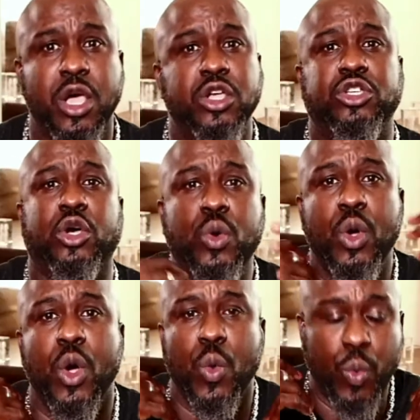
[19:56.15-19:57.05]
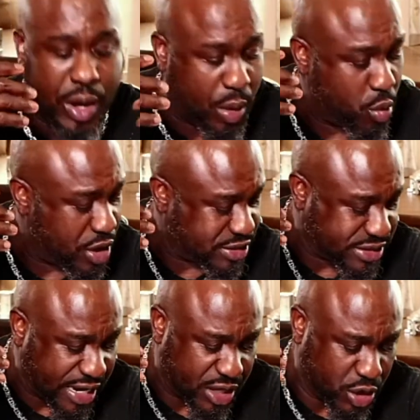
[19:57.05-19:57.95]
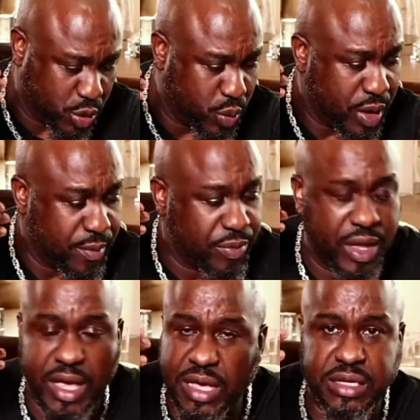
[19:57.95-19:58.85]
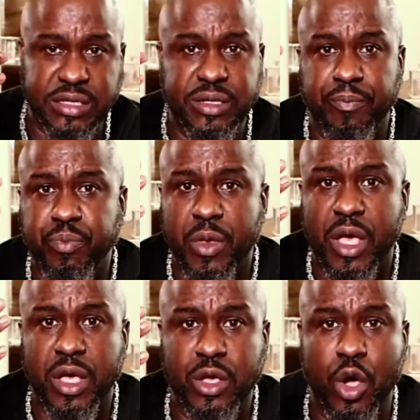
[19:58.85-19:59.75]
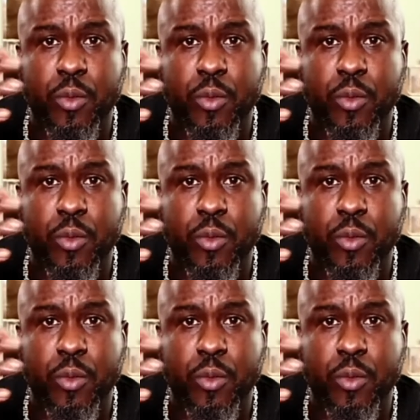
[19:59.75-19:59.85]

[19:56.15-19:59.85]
So what I want to say to you is go